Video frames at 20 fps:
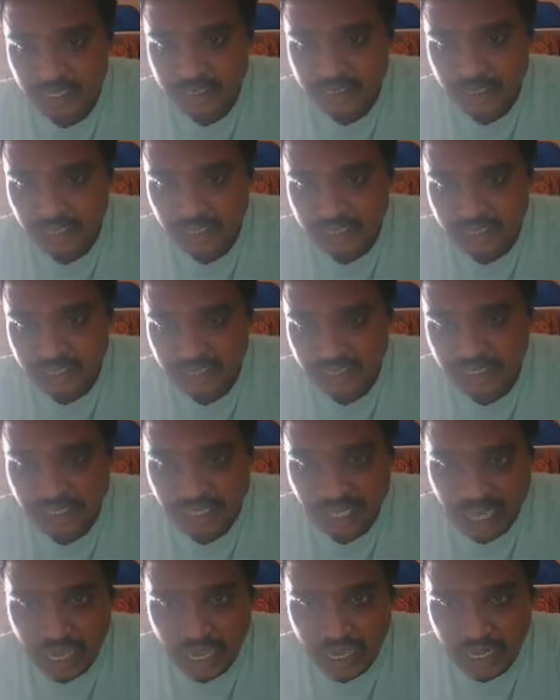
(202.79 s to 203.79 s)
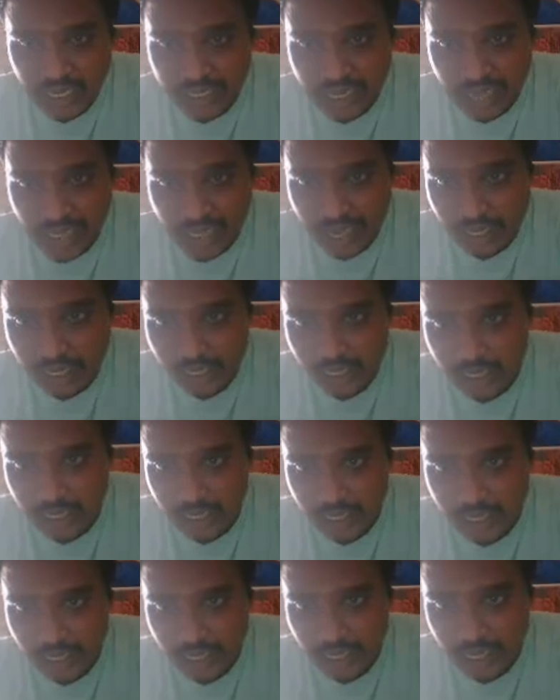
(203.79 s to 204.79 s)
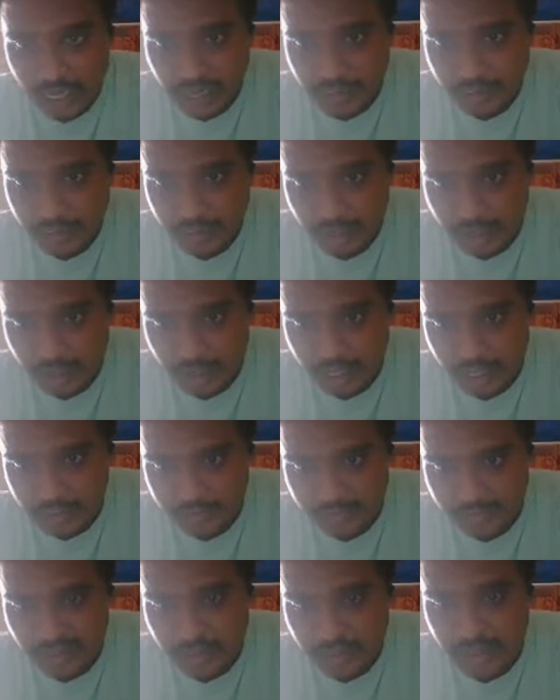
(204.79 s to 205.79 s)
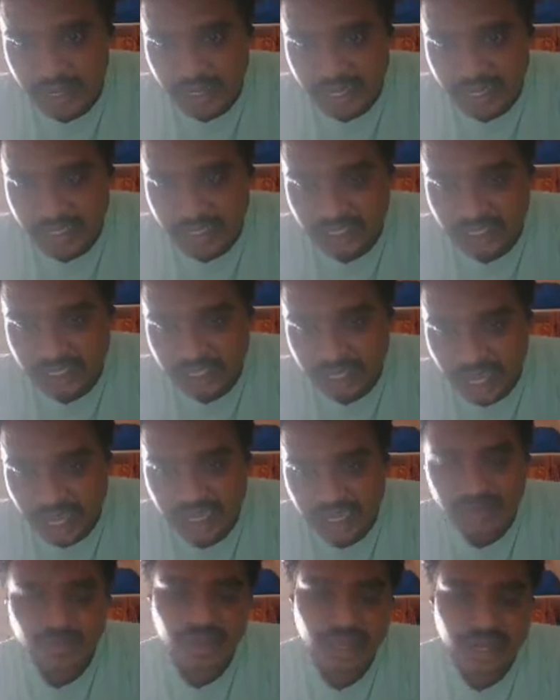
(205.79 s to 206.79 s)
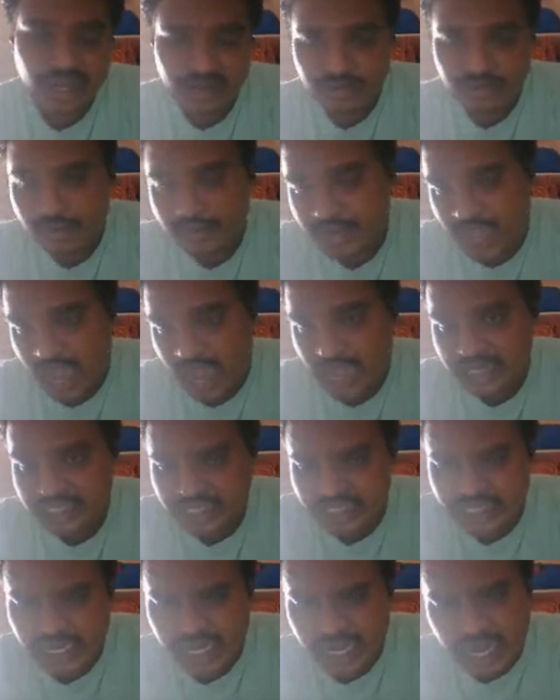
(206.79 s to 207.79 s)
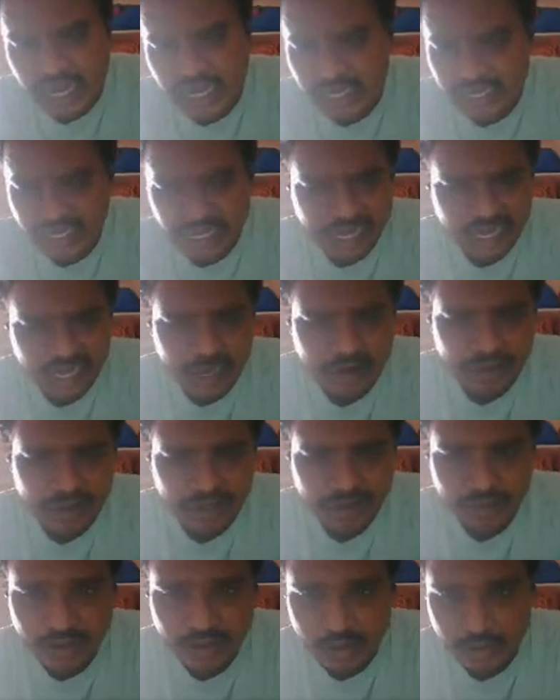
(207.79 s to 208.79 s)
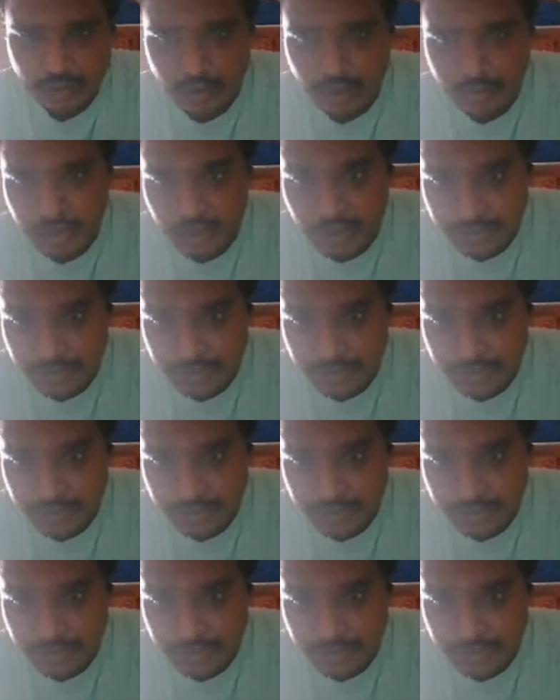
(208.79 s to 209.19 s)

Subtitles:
See, this is the tank, sedimentation tank, whether it will be horizontal or rectangular, whatever it may